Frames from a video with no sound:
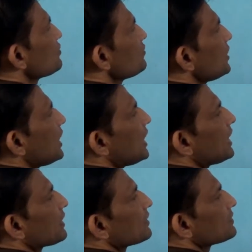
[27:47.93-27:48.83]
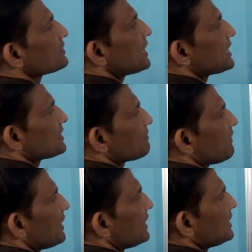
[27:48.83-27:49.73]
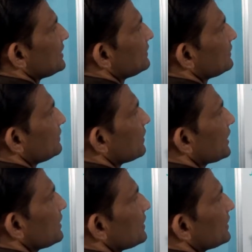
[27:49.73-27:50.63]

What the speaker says: to are satisfied. Okay.